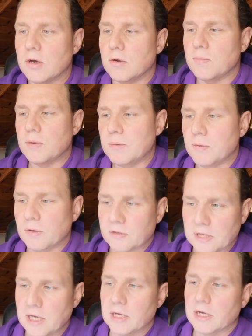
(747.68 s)
or people
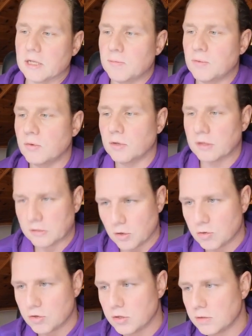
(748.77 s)
standing at the pool as
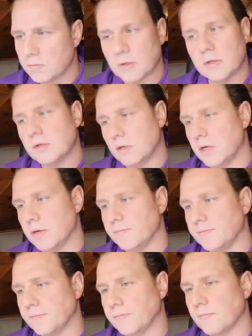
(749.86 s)
coaches, but
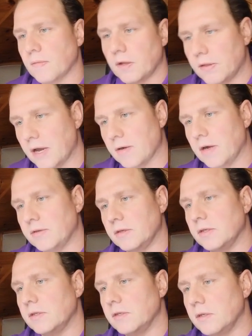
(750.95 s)
there I see
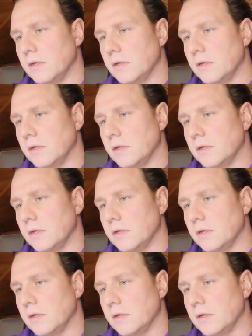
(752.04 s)
it.